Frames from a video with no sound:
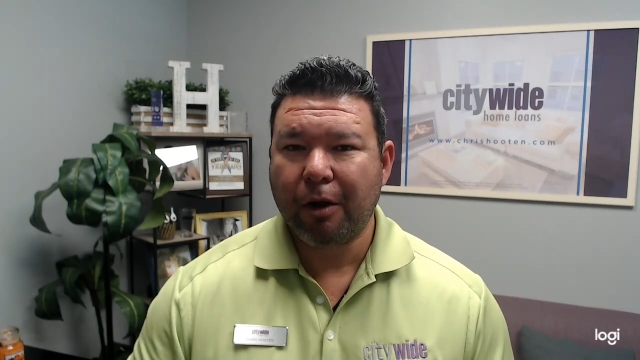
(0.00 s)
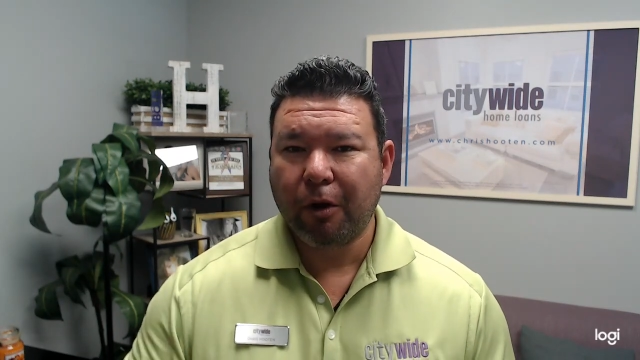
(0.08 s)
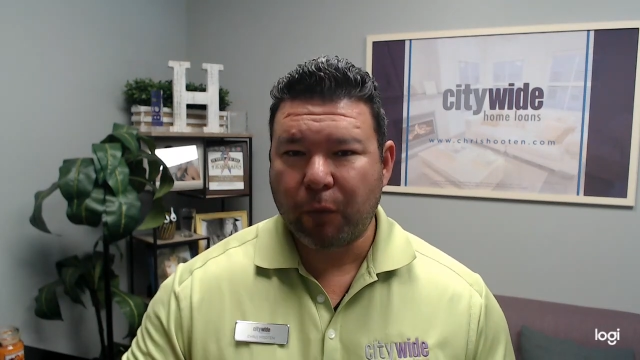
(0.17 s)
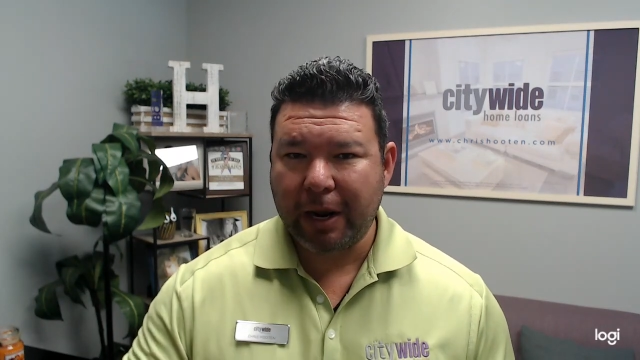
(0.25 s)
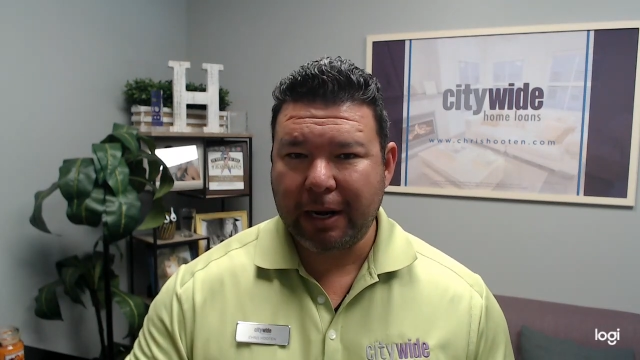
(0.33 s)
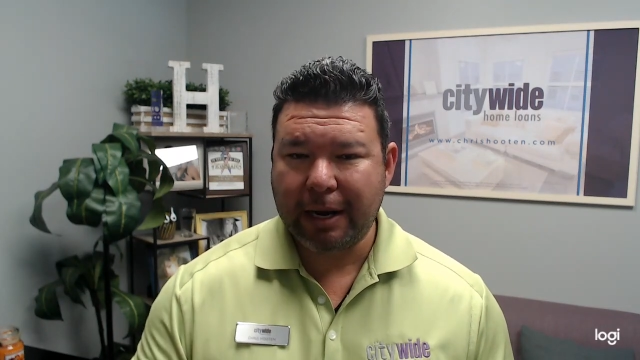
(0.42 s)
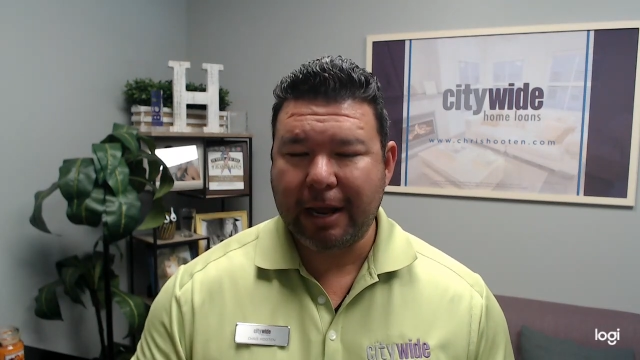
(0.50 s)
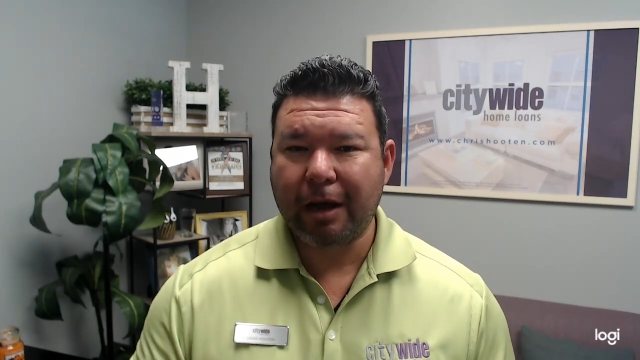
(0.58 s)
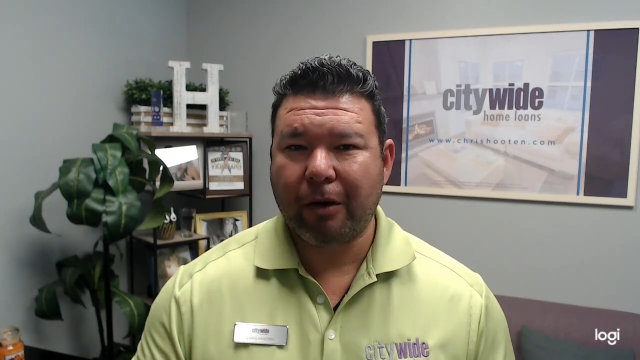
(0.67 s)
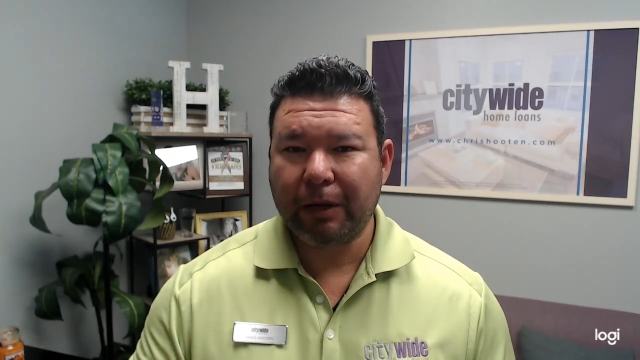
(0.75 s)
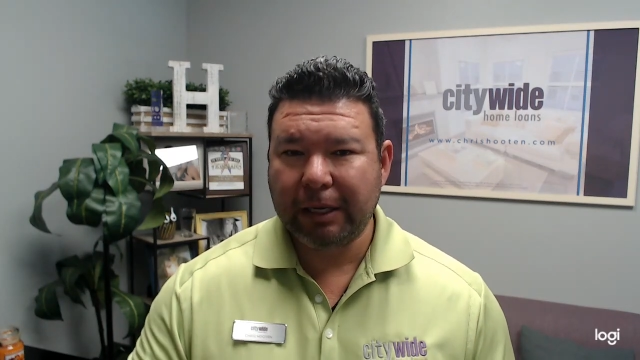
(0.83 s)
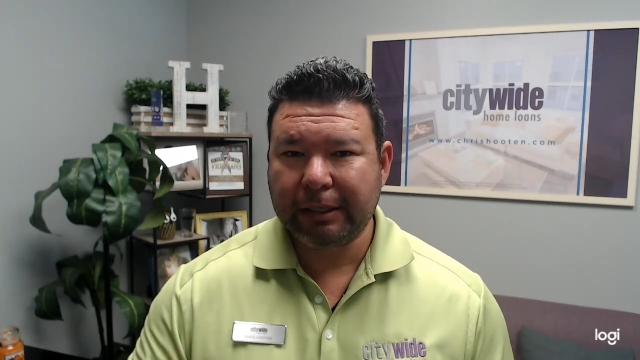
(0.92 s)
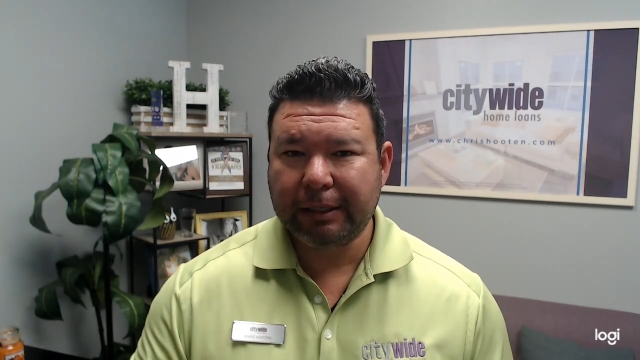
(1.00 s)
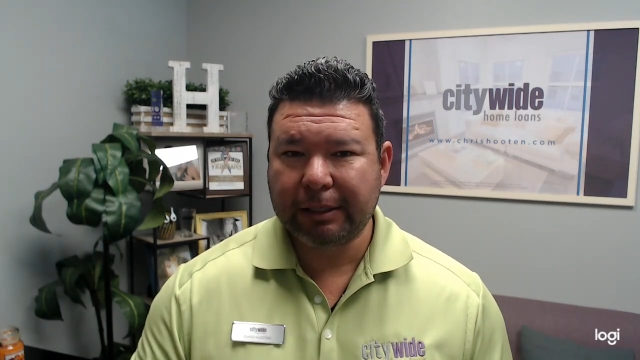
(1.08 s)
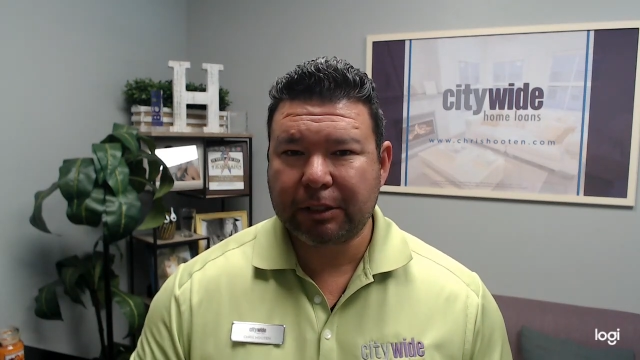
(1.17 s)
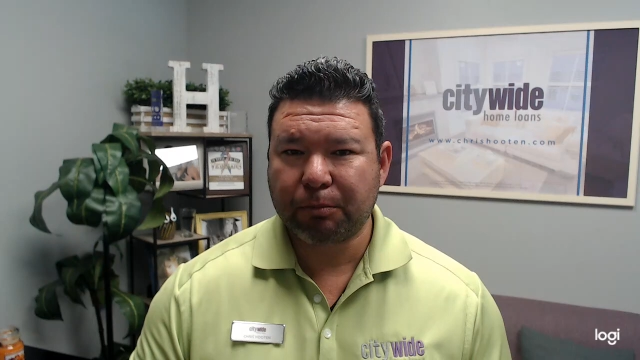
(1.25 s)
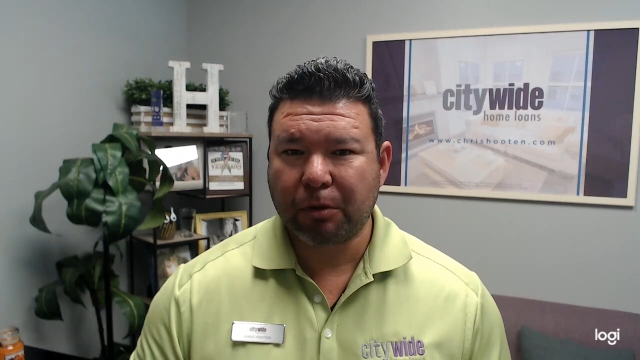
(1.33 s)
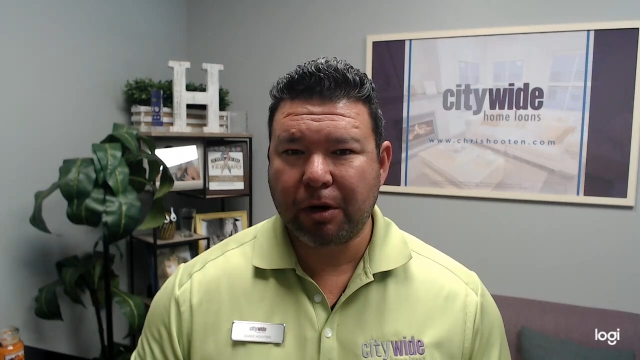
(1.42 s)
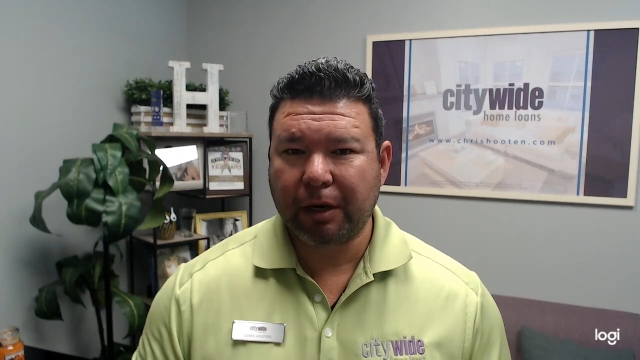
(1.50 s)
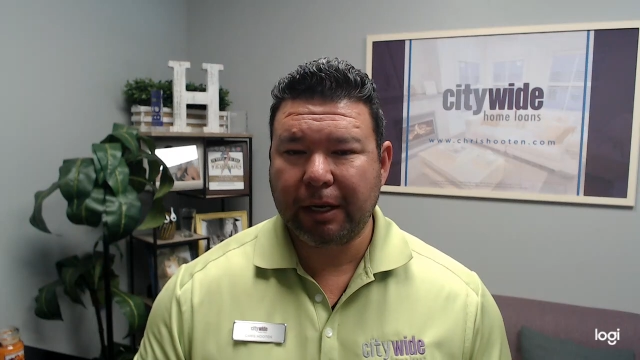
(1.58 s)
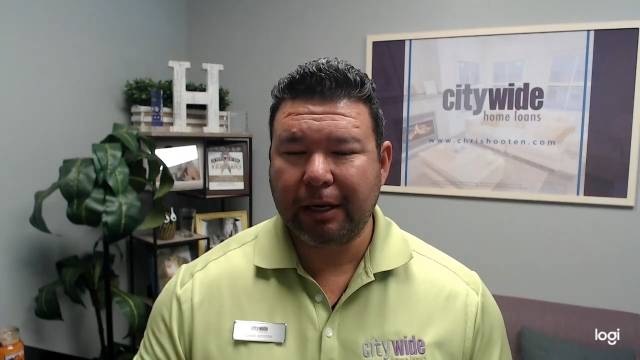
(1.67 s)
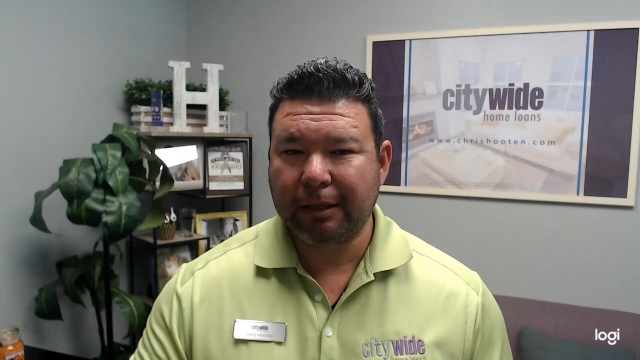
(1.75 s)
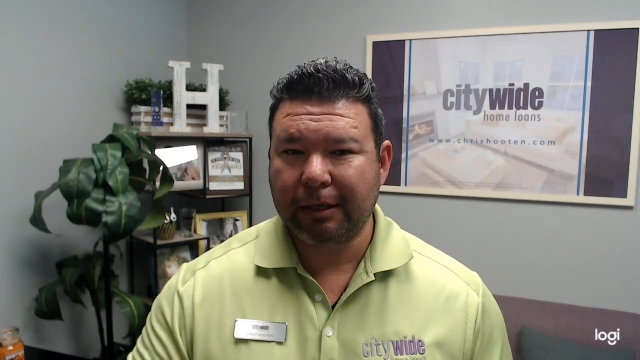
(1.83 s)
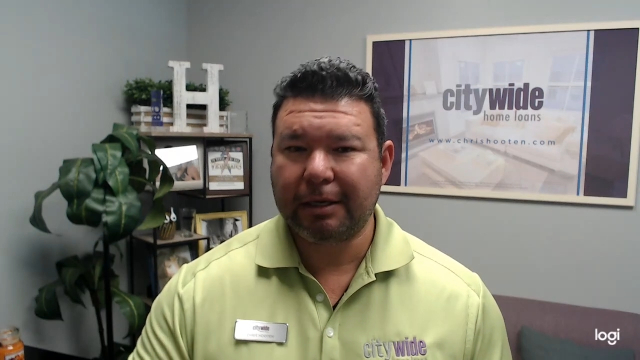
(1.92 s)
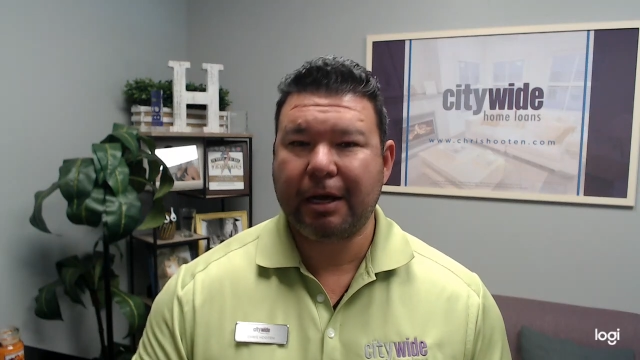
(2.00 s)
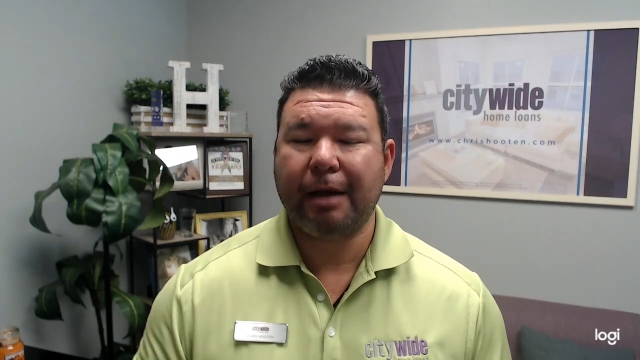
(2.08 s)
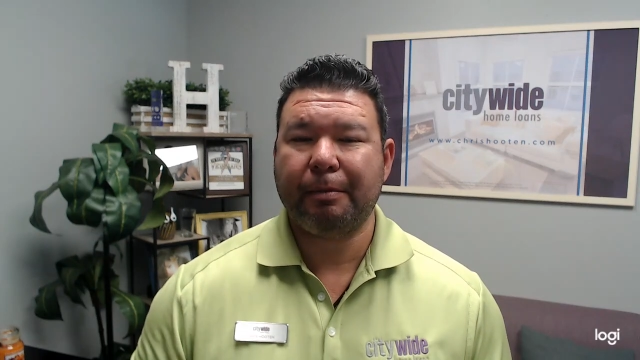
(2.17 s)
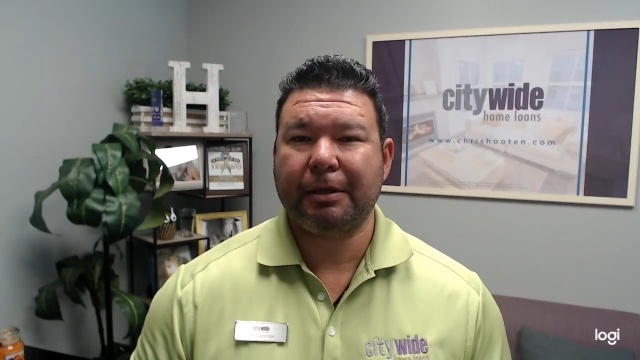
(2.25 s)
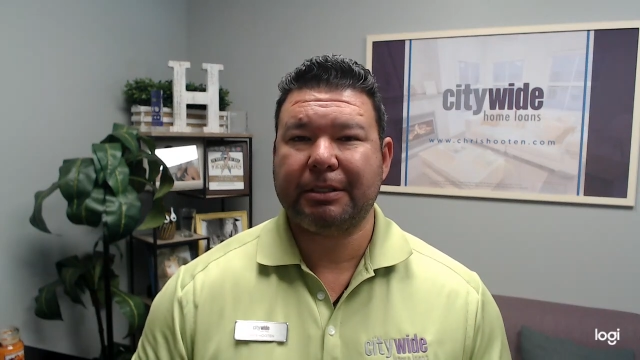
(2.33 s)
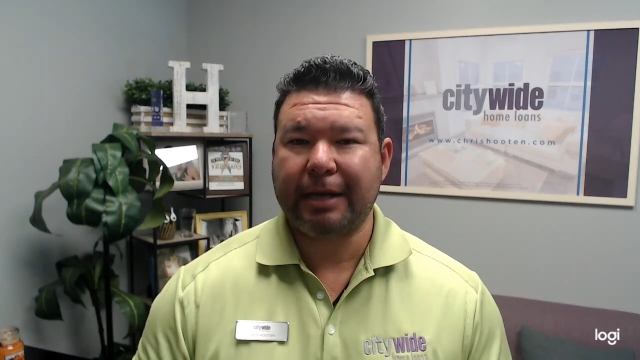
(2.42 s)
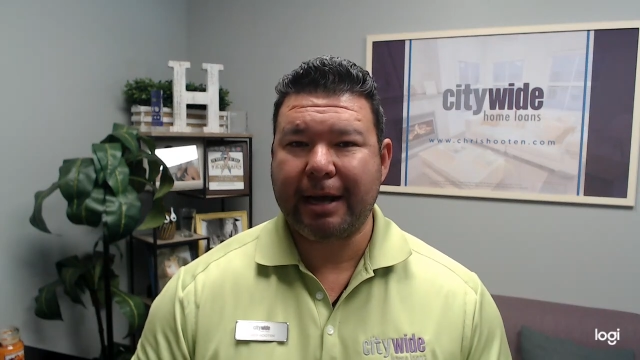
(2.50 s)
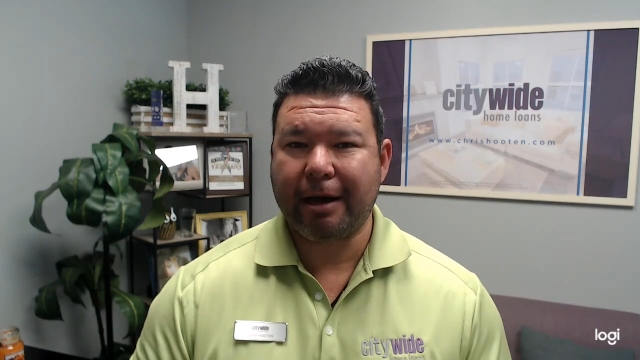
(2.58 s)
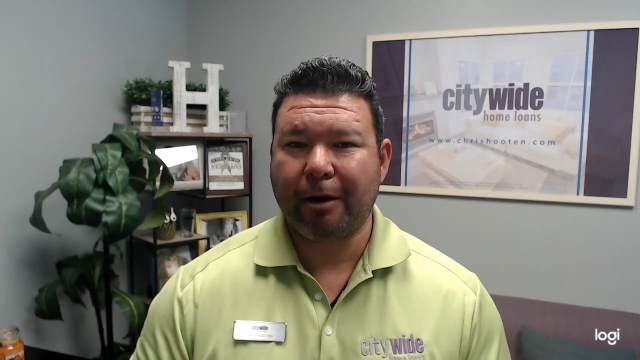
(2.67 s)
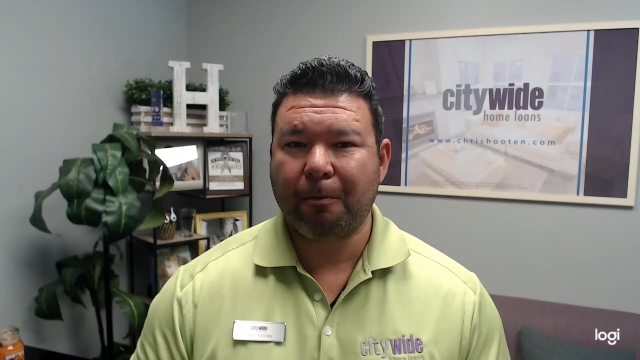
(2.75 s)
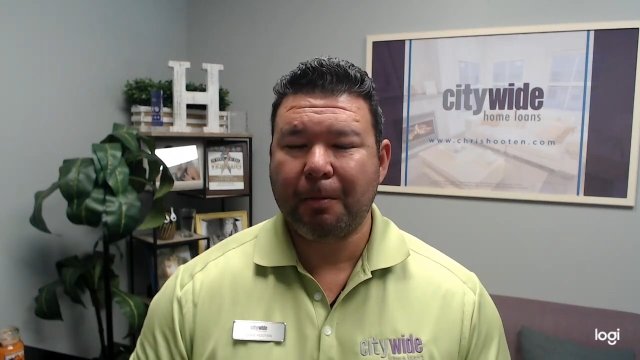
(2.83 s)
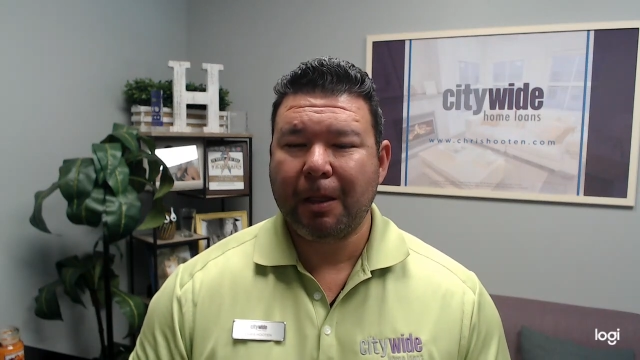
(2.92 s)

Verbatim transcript: right now in this market. The time is now.